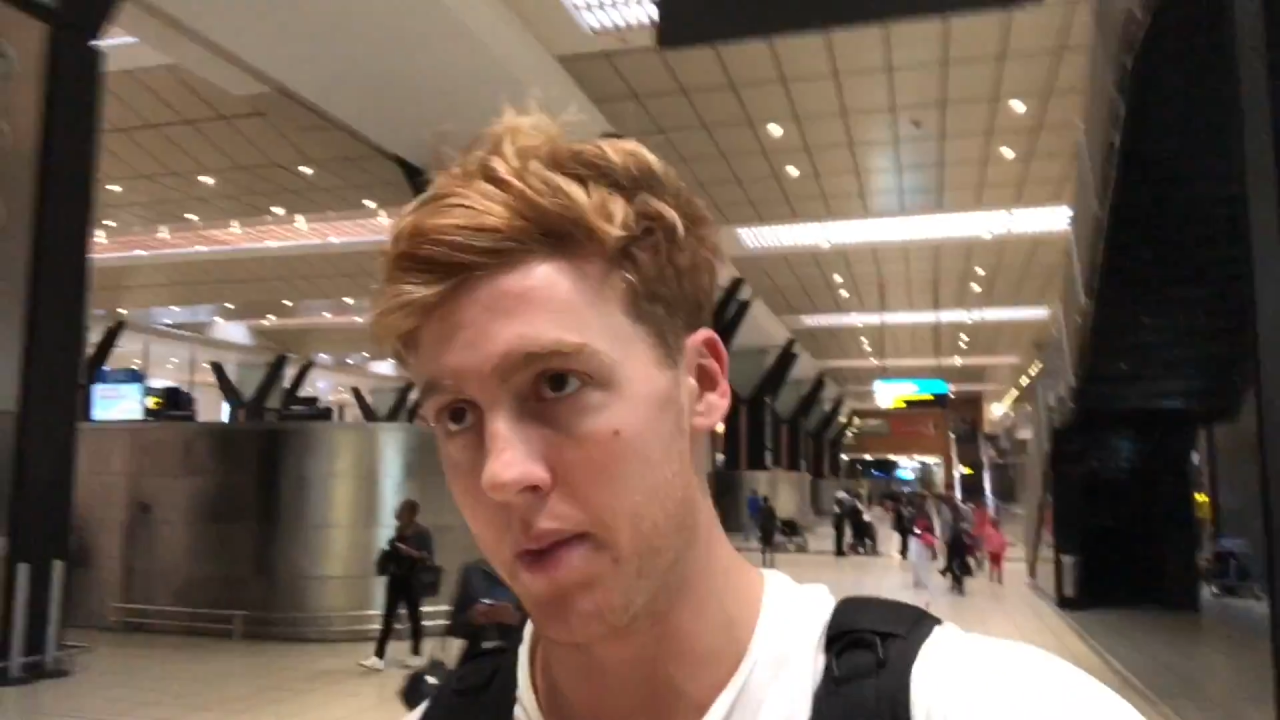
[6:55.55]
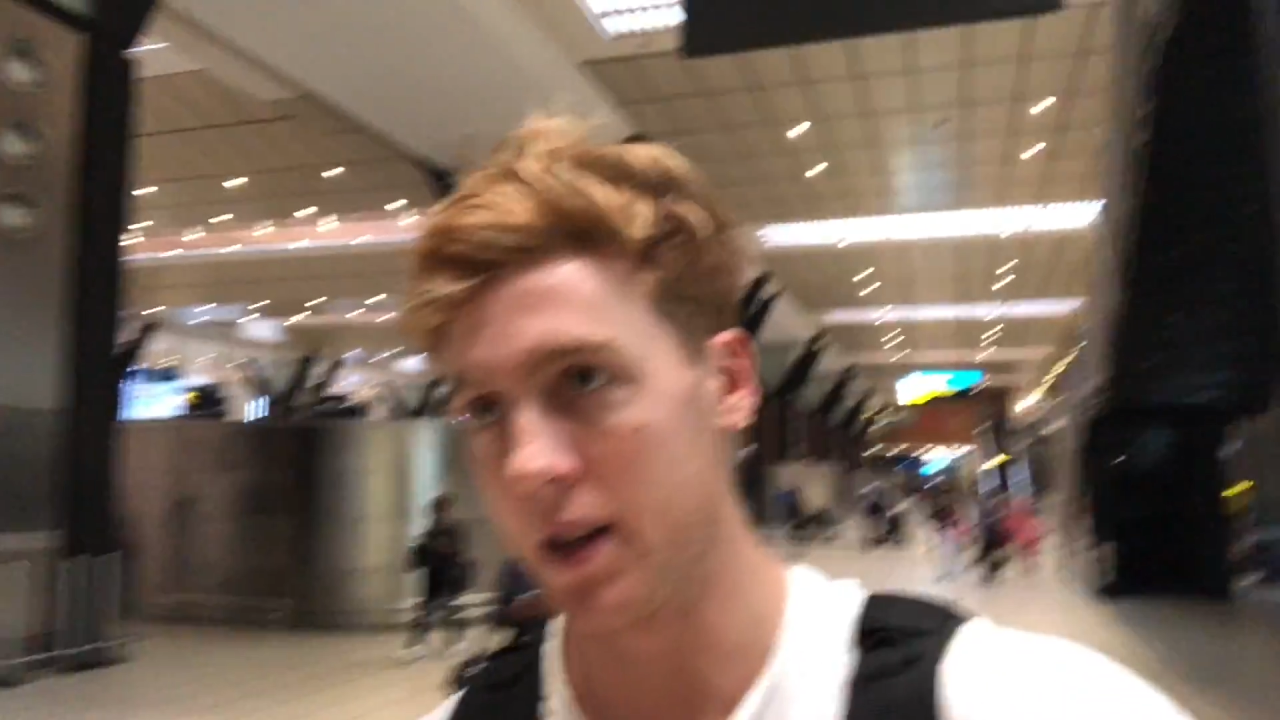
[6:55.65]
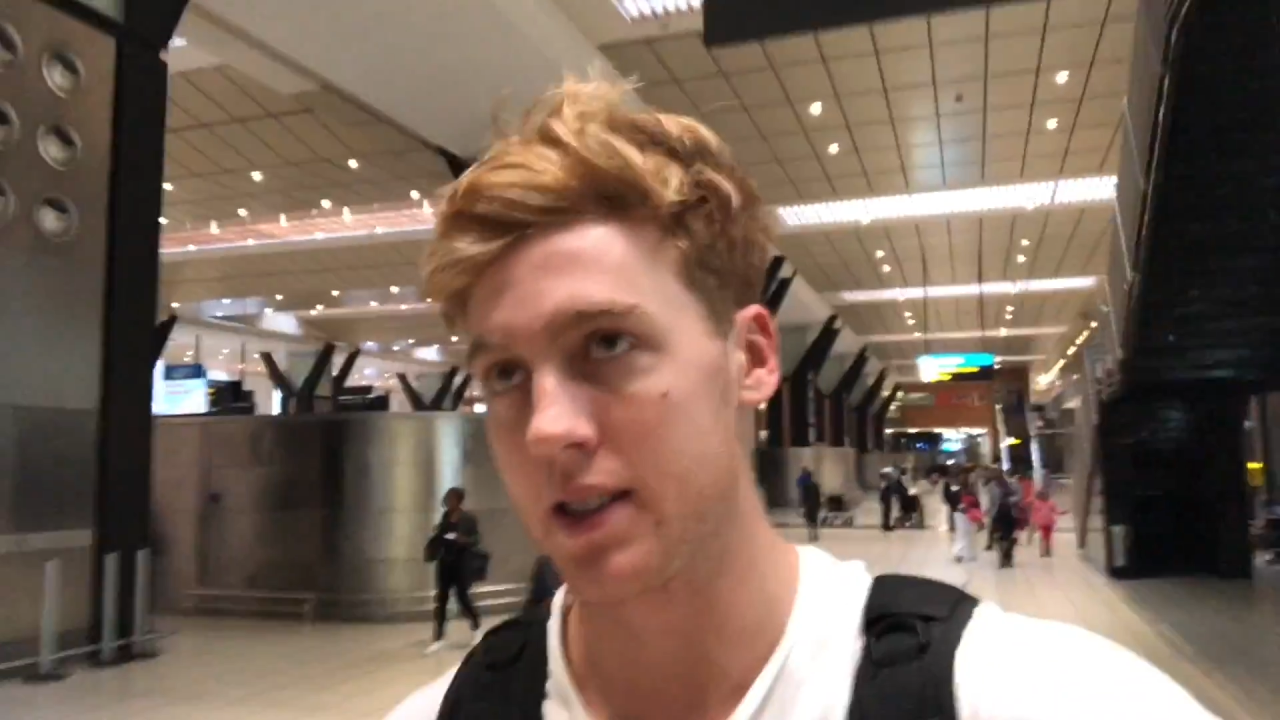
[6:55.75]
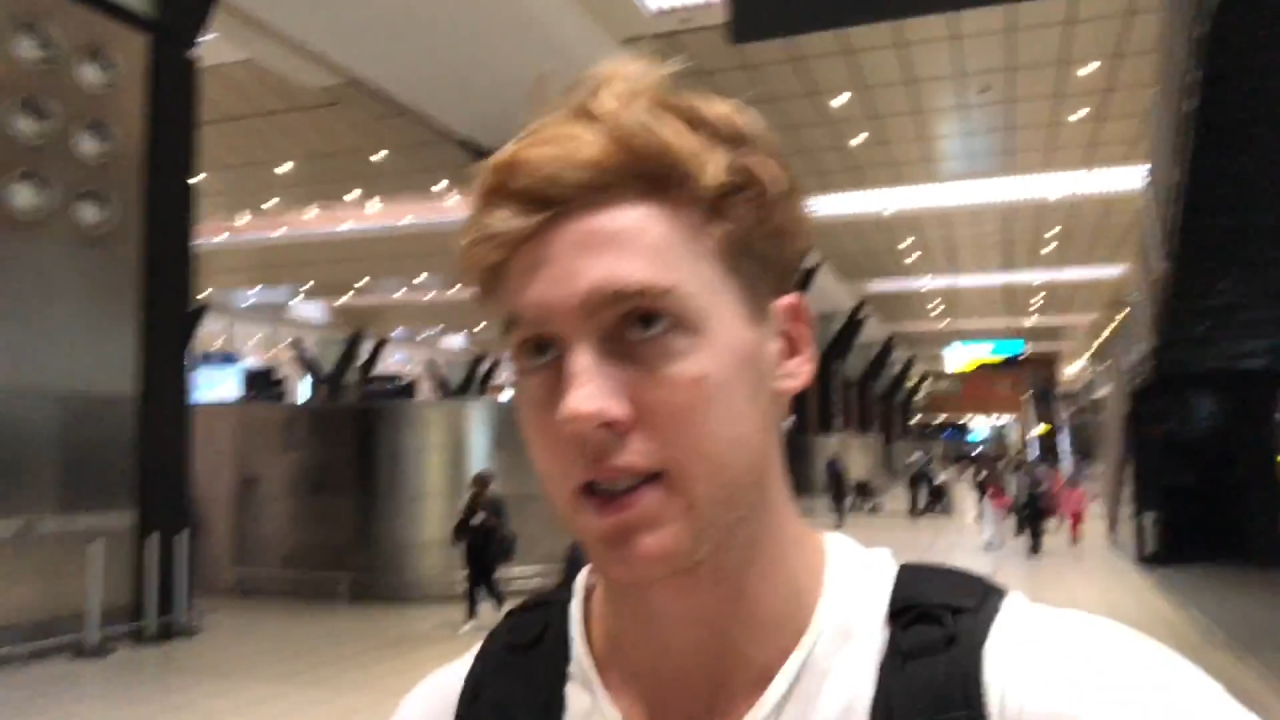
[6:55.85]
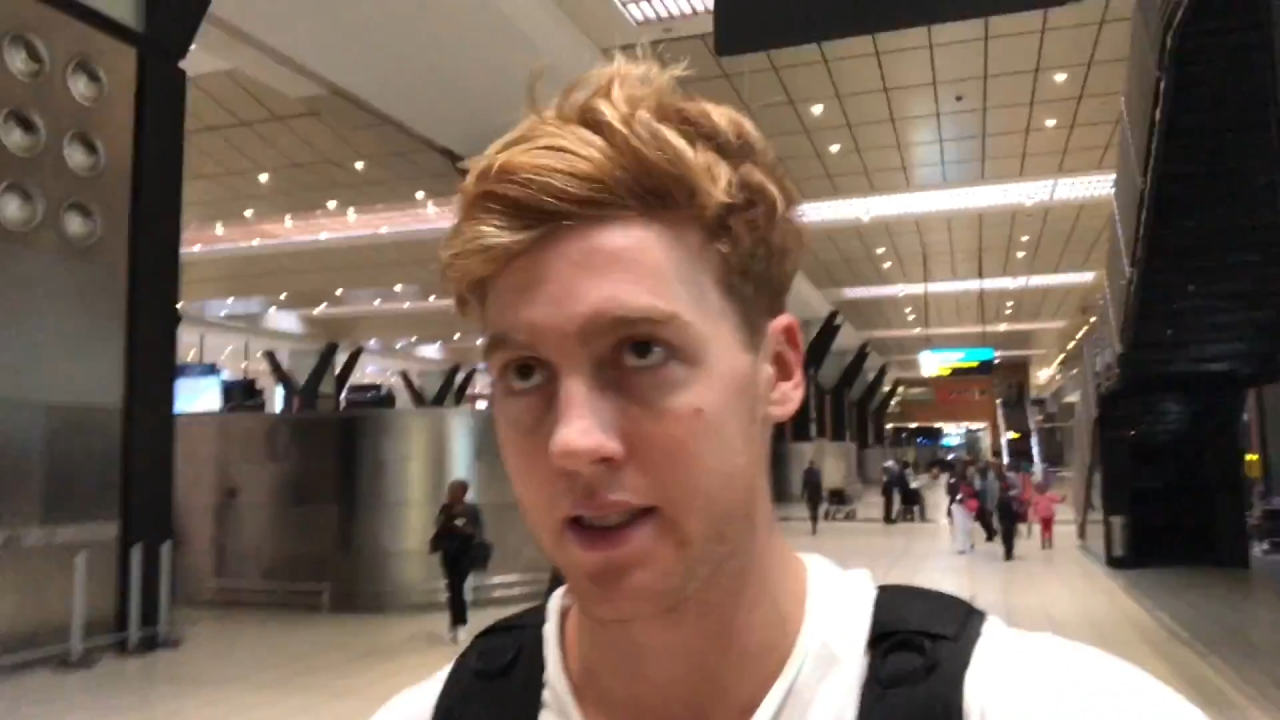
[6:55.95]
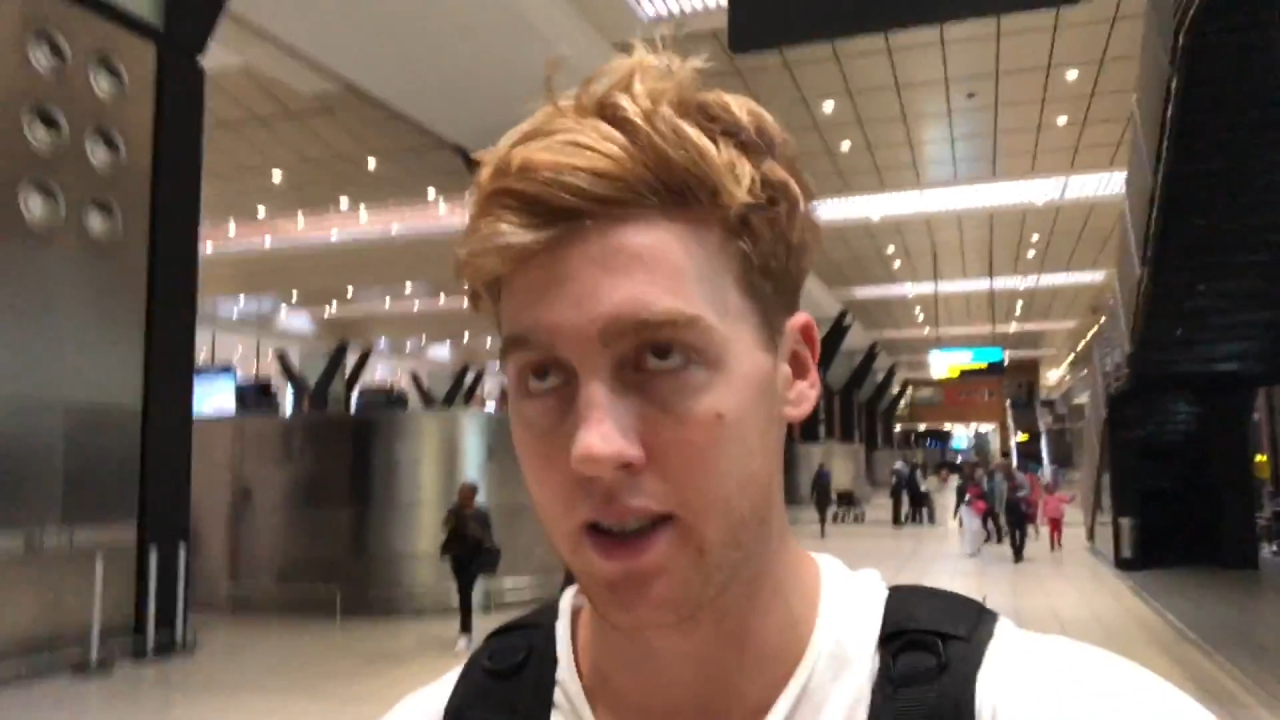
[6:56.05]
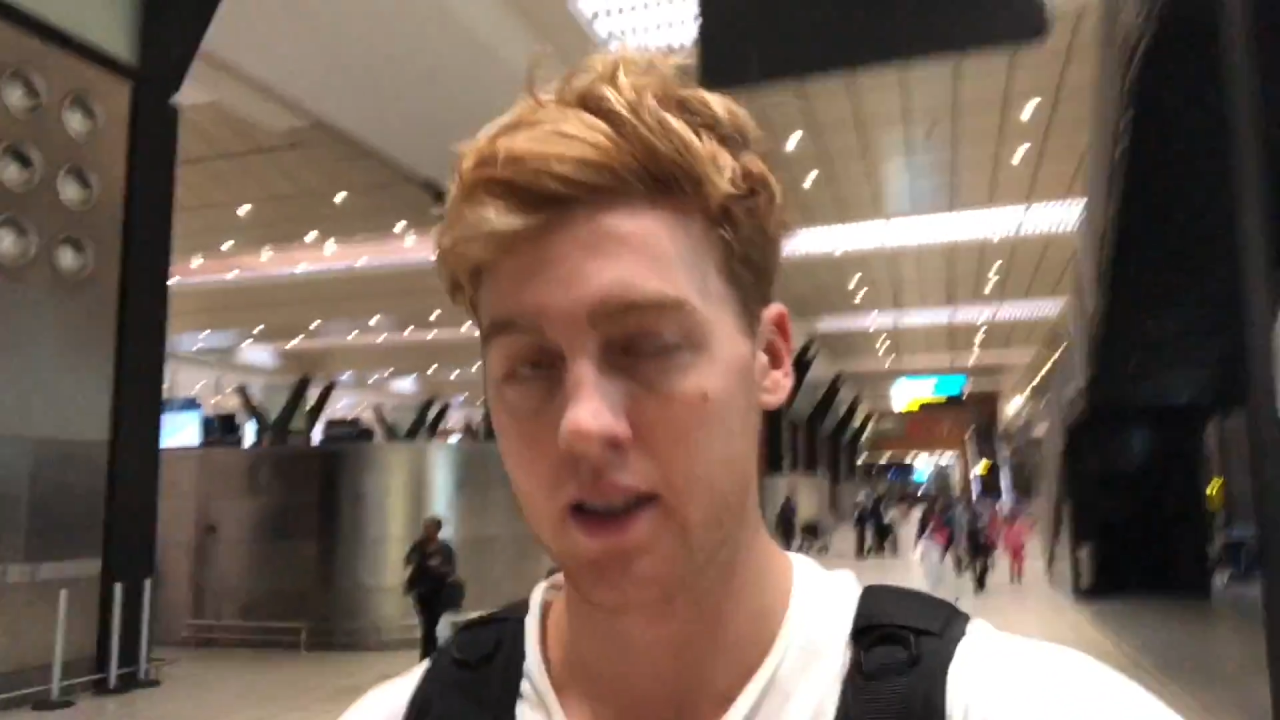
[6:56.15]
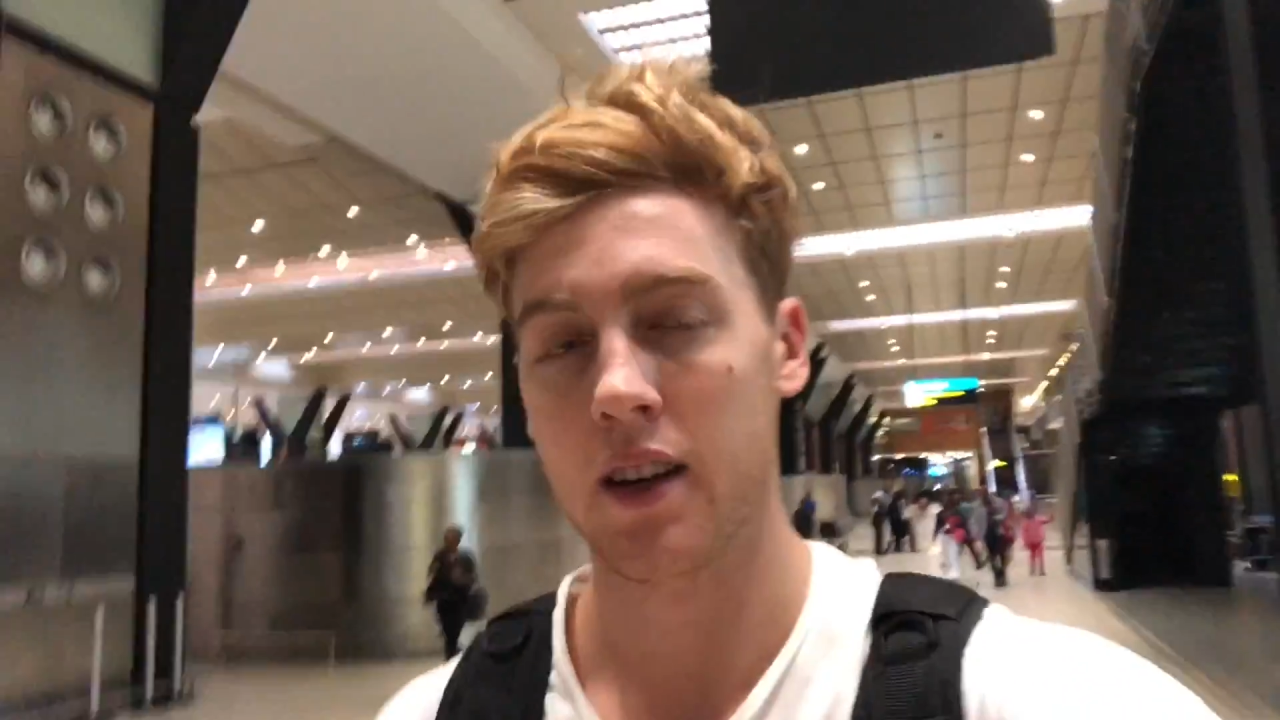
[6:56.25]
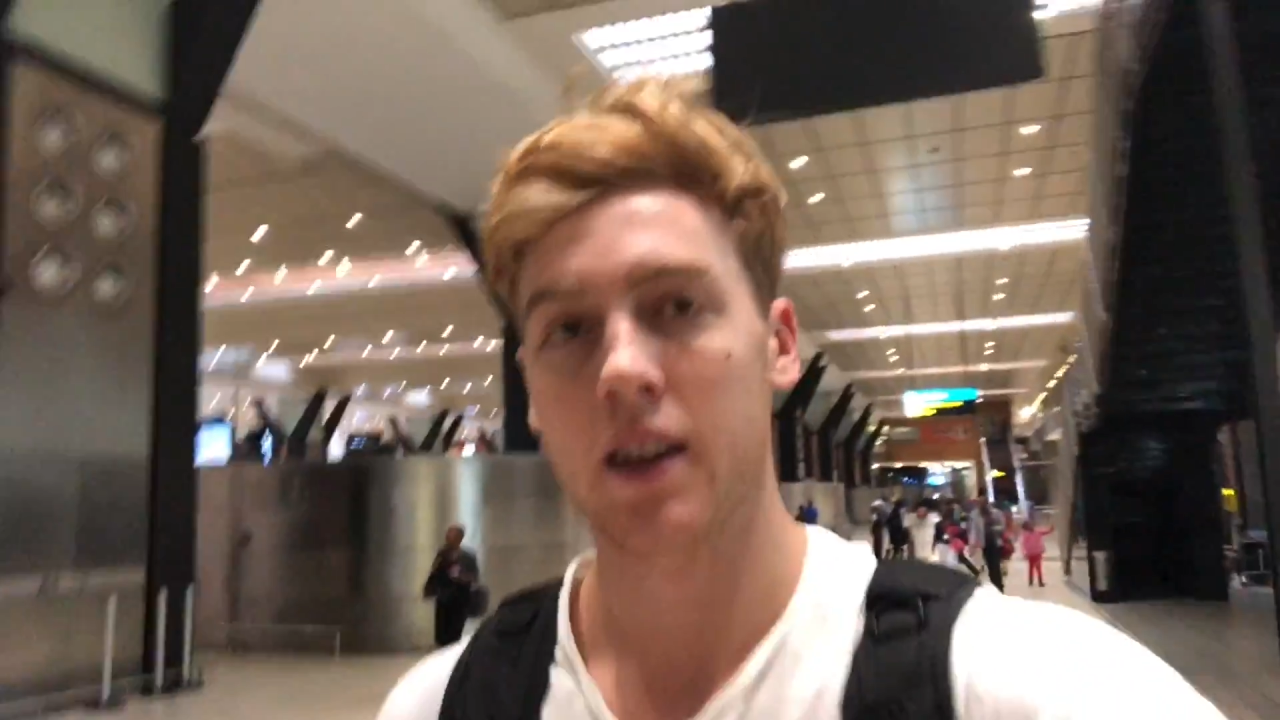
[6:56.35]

missed